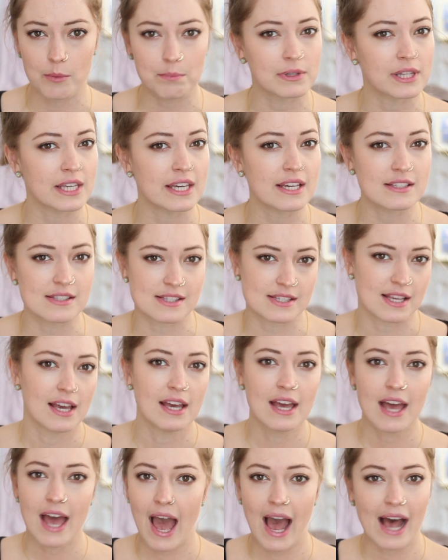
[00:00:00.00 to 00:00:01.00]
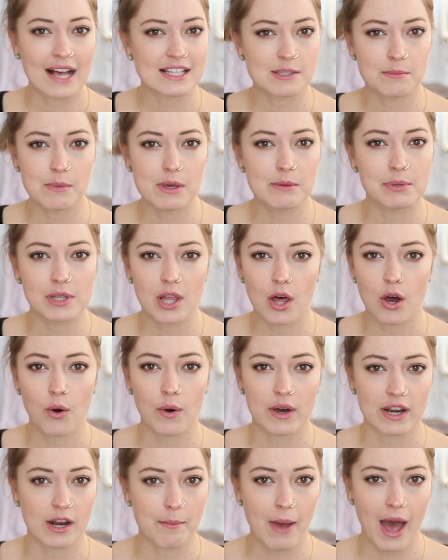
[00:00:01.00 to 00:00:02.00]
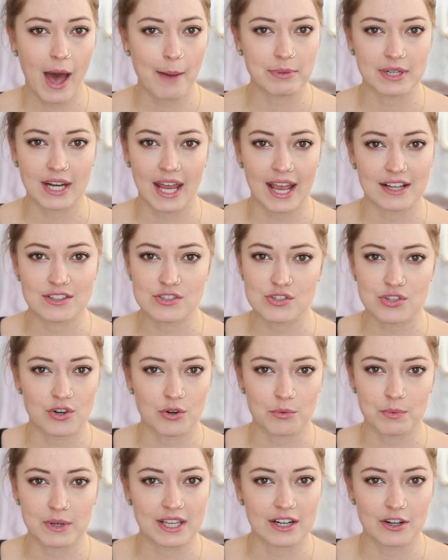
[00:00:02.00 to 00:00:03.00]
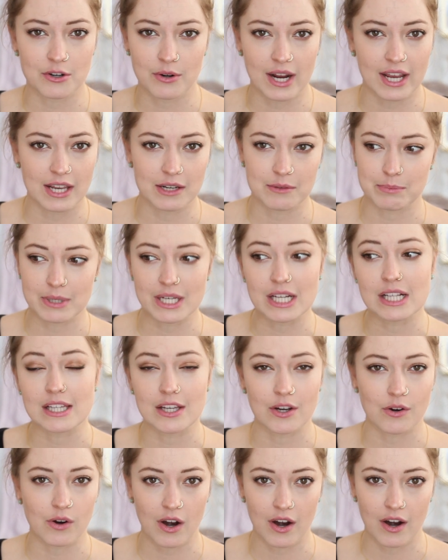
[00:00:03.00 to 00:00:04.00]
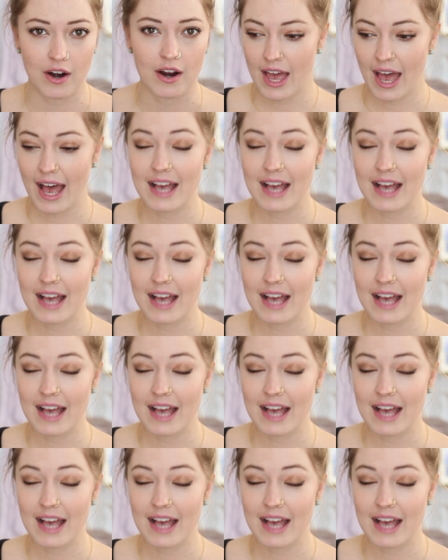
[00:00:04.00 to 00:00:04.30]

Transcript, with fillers: please ask me below and I'm happy to answer, reiterate, be clearer.